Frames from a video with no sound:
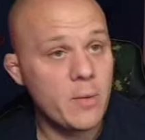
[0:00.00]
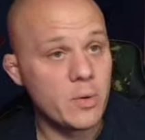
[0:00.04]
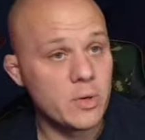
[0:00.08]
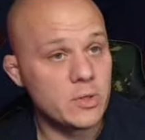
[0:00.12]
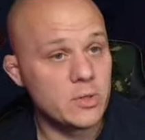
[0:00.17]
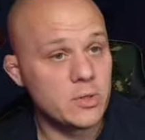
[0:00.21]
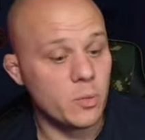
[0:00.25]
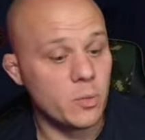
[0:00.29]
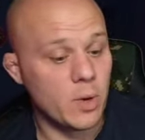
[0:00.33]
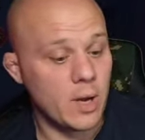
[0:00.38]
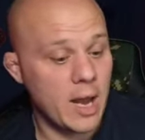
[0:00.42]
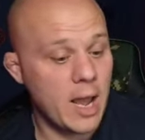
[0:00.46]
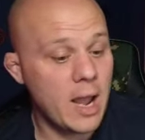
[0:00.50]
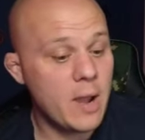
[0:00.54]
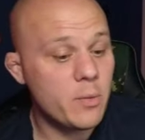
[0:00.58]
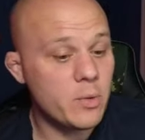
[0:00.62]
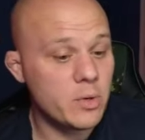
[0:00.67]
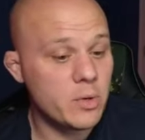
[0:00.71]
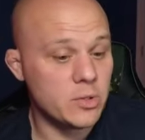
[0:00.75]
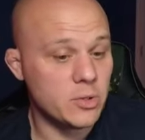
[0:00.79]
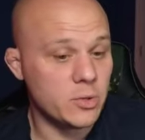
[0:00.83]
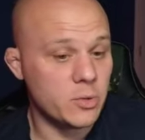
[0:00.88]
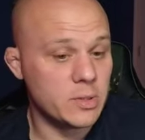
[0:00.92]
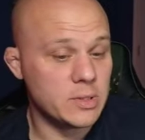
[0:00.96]
what I
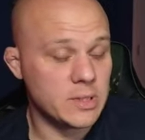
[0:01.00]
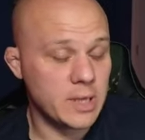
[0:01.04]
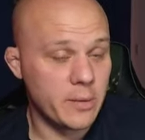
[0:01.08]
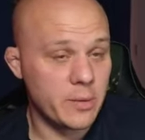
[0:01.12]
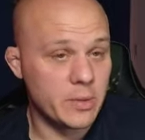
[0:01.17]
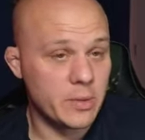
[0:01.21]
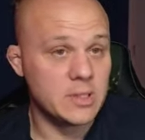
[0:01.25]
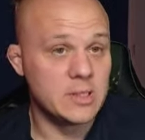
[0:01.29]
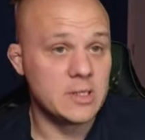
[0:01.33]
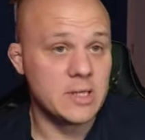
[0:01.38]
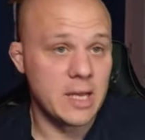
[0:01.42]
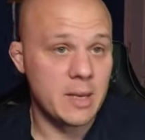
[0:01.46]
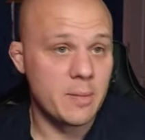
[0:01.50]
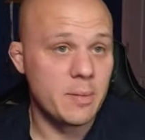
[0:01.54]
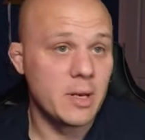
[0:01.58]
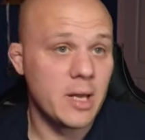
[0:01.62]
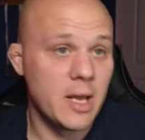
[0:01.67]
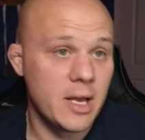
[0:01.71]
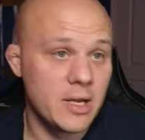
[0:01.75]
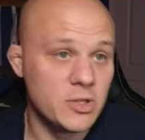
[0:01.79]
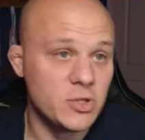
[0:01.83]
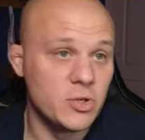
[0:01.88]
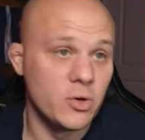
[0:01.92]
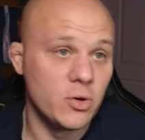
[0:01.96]
would do is I would
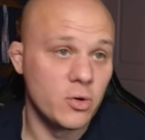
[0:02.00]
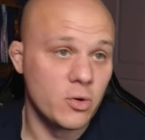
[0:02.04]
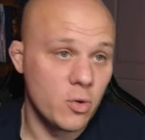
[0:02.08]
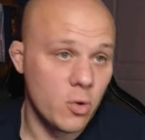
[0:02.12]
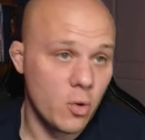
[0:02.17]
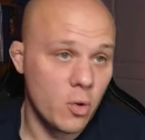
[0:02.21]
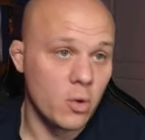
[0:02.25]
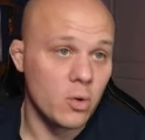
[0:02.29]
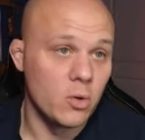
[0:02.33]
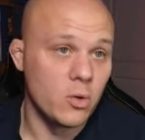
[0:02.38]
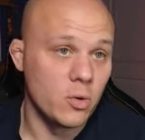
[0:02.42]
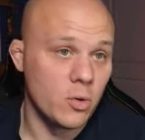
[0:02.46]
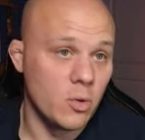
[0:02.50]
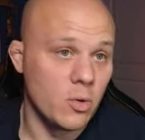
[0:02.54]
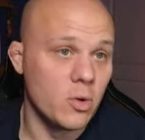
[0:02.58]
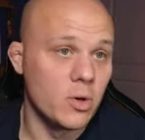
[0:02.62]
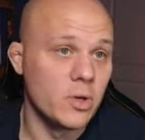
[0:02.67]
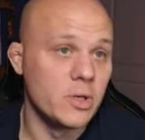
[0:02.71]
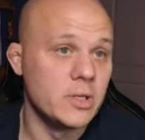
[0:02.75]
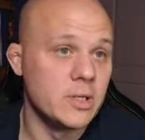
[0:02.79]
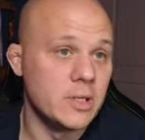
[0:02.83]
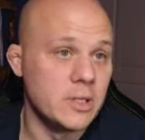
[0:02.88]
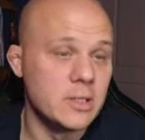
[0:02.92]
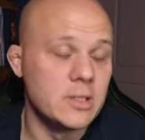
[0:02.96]
stabilize your coral
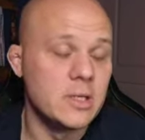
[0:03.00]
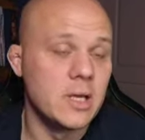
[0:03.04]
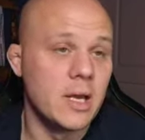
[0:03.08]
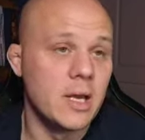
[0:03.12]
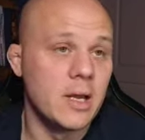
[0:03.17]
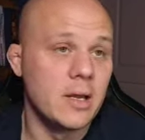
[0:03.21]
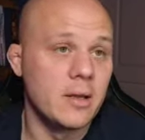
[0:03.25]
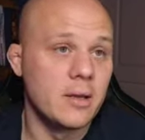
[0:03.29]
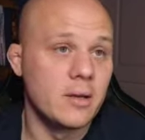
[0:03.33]
quarantine tank